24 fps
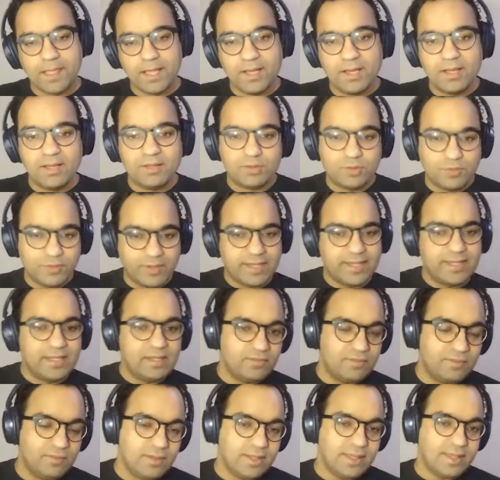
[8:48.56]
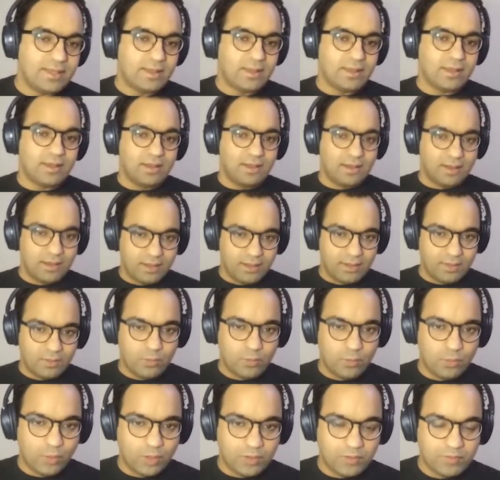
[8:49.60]
So again, like
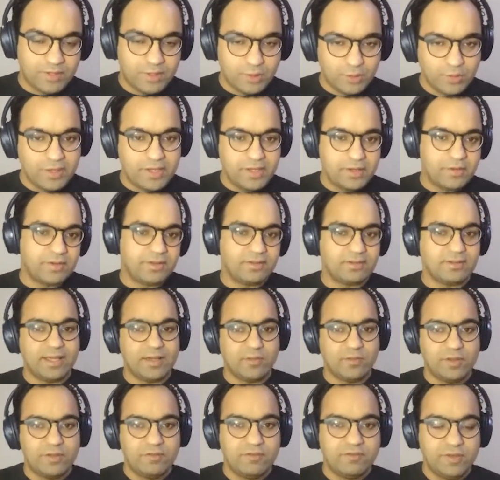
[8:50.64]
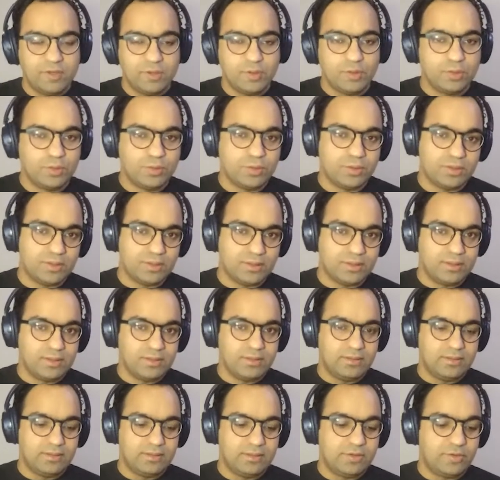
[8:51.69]
what we do here is like we view
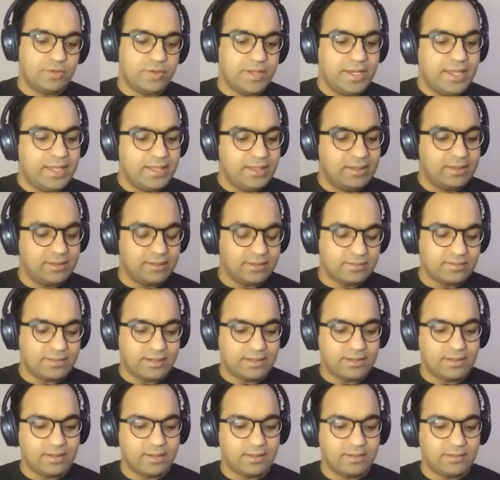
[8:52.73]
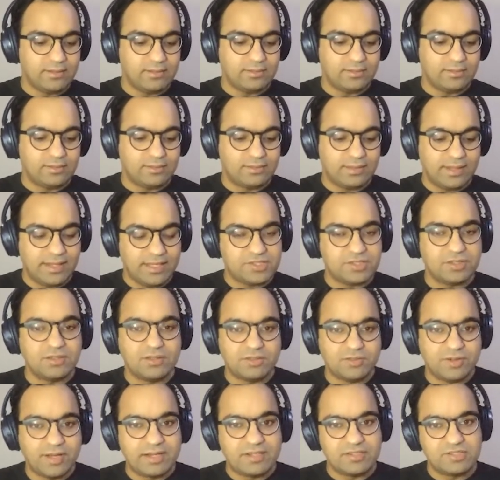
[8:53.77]
the training set selection
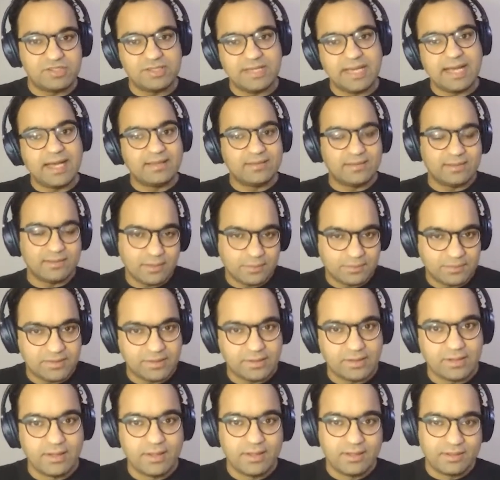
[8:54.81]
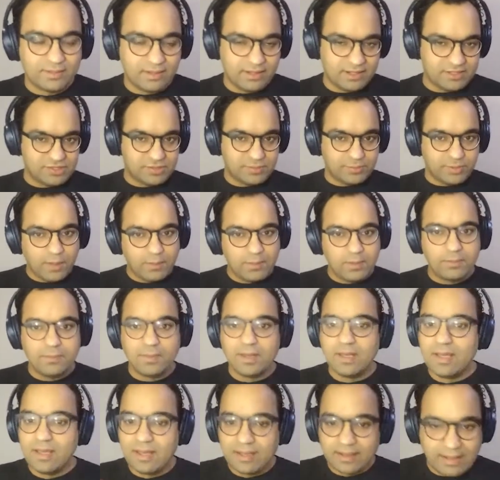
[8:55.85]
strategy as a subset selection problem,
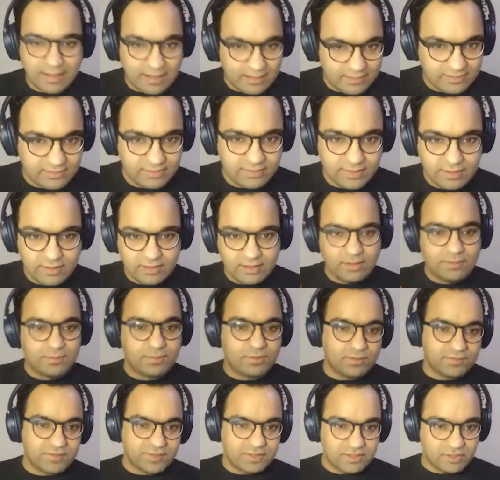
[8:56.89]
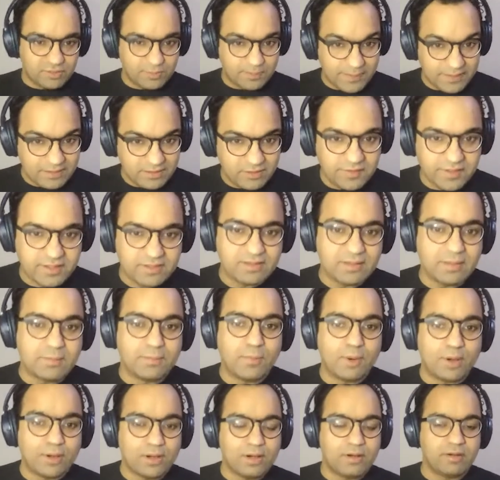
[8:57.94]
cast it in terms of this specific
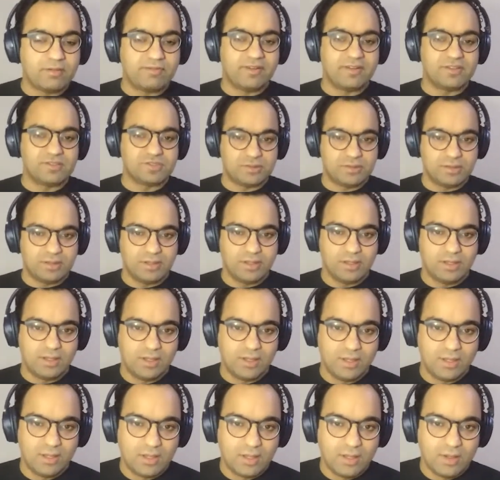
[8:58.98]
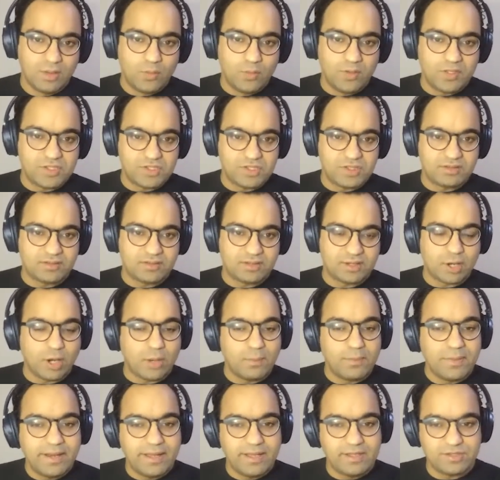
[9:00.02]
submodular function, which is a
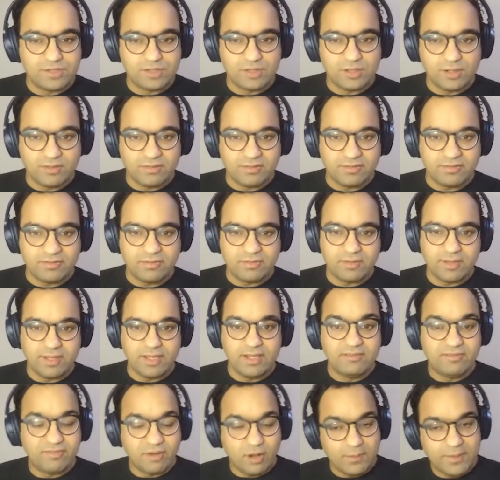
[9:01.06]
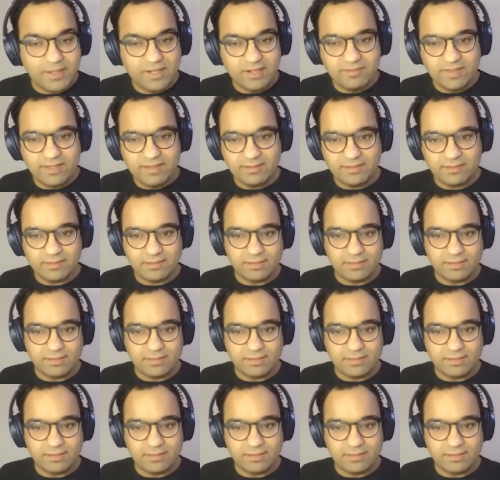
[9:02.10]
combination of informativeness